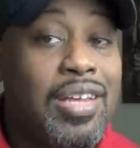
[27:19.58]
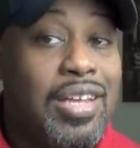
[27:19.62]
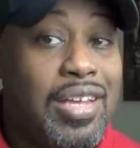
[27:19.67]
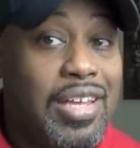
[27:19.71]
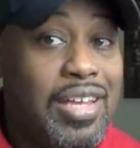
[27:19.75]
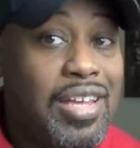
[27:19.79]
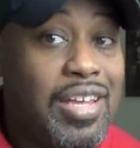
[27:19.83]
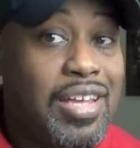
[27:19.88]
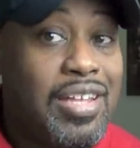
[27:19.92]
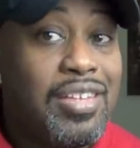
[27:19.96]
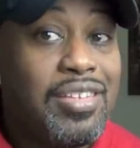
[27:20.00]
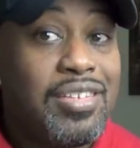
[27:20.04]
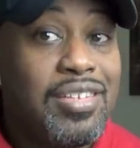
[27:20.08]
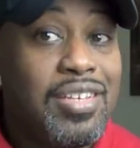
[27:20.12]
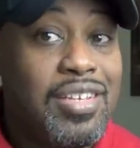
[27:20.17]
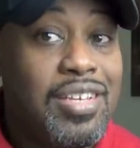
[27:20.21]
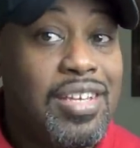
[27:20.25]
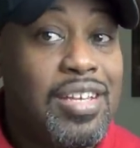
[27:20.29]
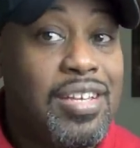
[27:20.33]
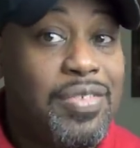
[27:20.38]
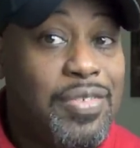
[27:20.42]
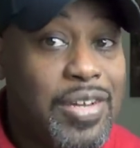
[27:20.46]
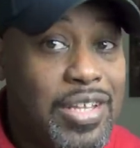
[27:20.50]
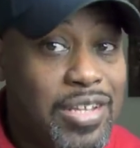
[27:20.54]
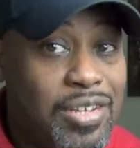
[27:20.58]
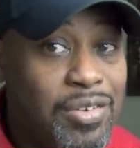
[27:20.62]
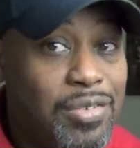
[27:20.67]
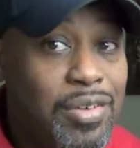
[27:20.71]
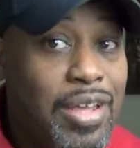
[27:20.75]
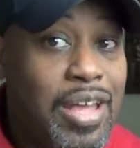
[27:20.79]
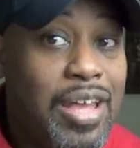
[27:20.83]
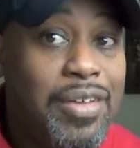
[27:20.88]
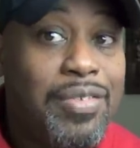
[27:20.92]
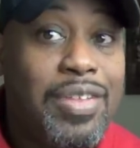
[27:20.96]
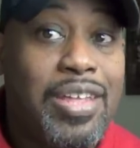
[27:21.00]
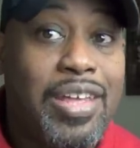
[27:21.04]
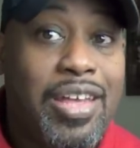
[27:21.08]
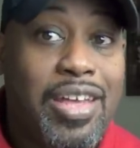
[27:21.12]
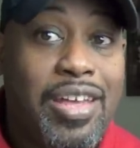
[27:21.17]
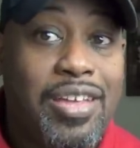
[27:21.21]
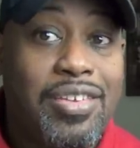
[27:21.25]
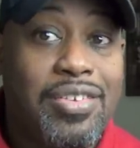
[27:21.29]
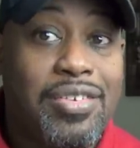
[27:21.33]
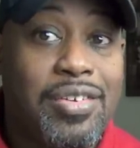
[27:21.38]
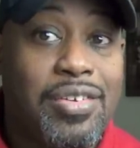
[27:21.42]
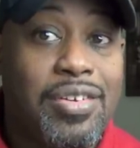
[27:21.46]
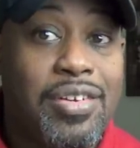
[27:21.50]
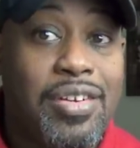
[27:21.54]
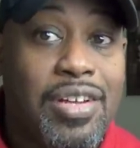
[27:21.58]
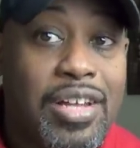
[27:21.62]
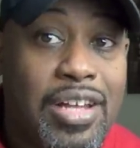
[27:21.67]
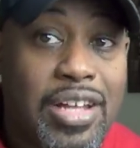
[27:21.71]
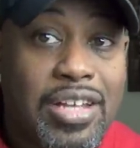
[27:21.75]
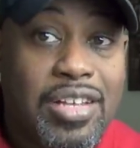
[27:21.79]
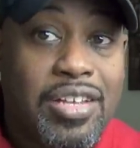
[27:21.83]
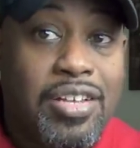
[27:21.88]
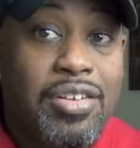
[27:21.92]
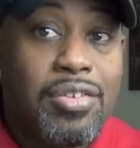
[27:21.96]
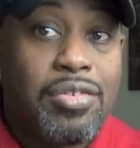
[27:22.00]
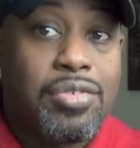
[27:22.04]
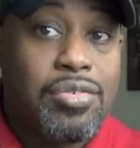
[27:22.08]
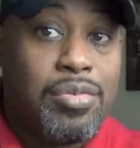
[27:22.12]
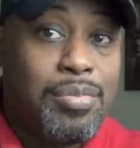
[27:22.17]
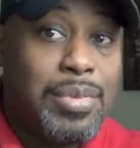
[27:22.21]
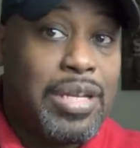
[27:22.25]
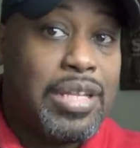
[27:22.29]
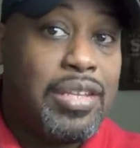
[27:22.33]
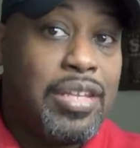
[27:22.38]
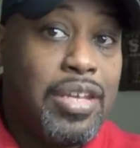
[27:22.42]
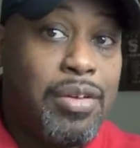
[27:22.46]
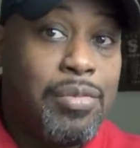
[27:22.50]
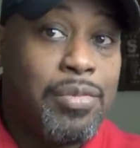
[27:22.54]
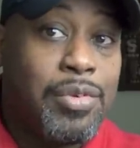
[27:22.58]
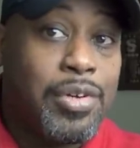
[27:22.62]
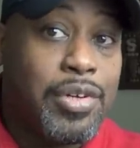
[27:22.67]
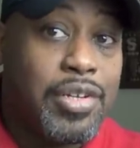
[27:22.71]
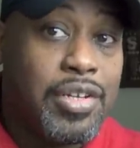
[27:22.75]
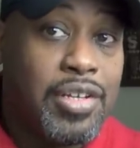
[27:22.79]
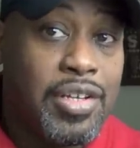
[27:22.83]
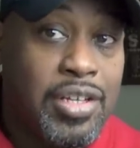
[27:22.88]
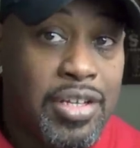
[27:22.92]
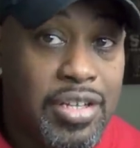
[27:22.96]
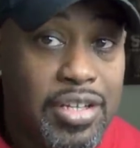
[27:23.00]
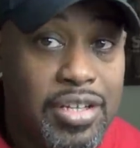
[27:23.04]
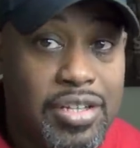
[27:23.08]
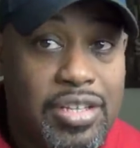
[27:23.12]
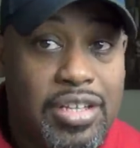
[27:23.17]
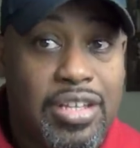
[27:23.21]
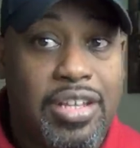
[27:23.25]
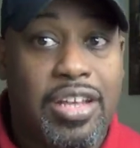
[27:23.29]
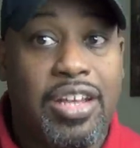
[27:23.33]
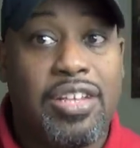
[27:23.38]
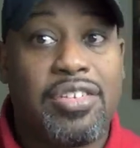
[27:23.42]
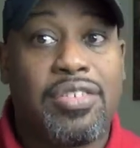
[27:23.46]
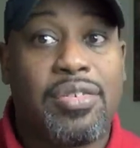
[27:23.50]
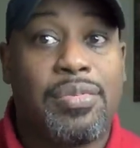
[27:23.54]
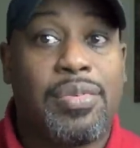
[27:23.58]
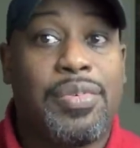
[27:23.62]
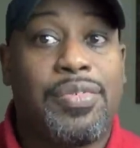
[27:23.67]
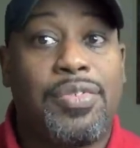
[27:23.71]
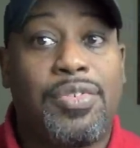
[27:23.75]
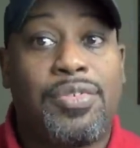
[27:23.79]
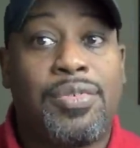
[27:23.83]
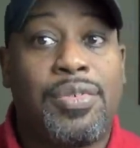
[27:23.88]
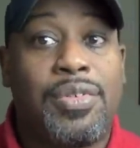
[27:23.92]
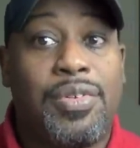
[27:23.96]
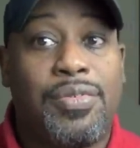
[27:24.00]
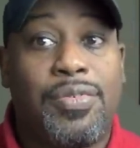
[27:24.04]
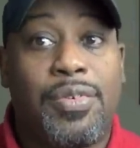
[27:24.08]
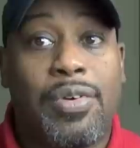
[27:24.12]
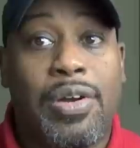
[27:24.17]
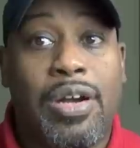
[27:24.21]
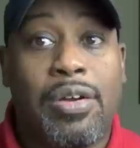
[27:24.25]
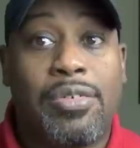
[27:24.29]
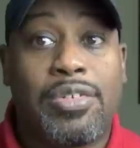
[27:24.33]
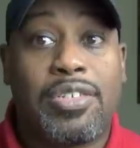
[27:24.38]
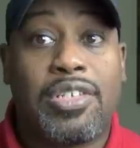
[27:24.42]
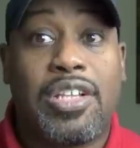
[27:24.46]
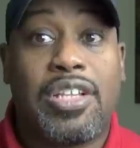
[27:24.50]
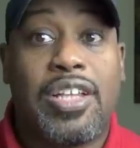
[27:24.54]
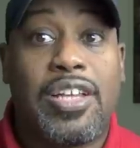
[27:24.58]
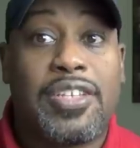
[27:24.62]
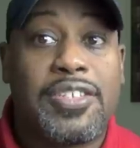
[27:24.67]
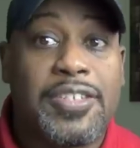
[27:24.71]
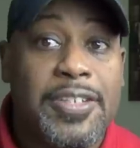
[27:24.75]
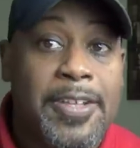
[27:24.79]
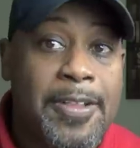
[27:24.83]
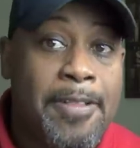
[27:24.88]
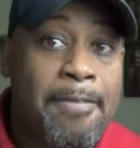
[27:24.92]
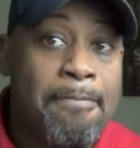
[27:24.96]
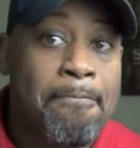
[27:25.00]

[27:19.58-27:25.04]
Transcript: And if I don't have the answer, I can go through my network and get that answer within 24 hours or less.